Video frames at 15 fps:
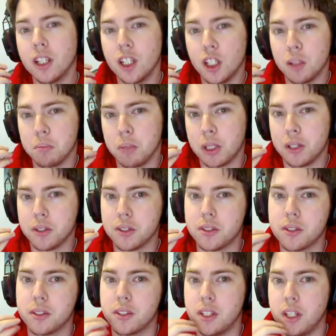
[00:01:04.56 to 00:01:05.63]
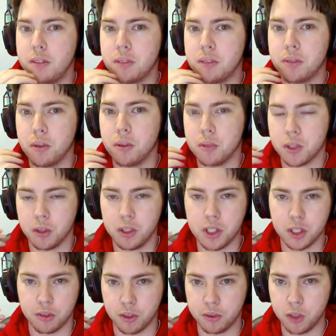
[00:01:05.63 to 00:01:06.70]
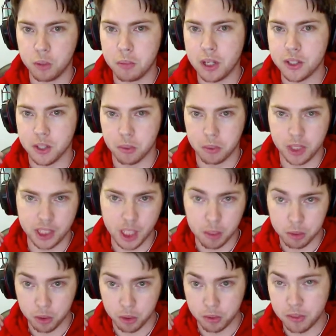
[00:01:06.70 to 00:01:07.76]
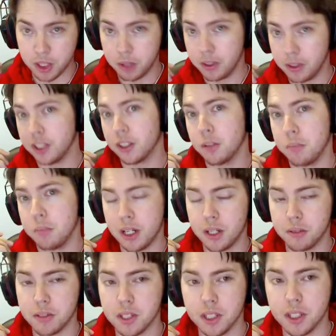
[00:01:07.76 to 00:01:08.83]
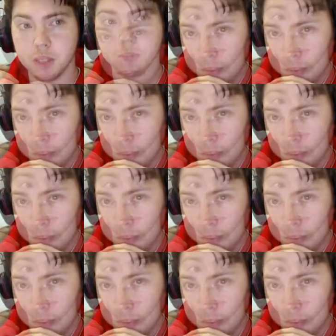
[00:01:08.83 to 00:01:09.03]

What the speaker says: because even if it was only just for a few months, it really helped to invigorate the competitive scene.